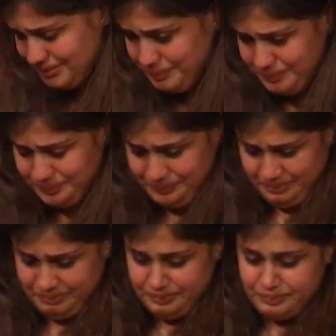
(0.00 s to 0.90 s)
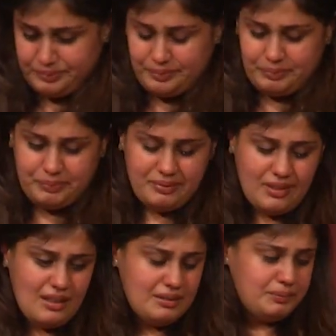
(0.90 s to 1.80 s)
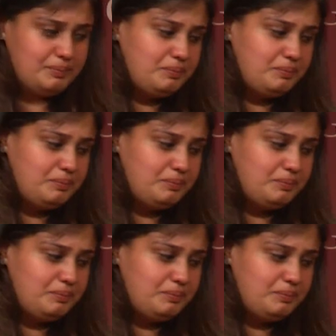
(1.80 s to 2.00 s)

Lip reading: (silence)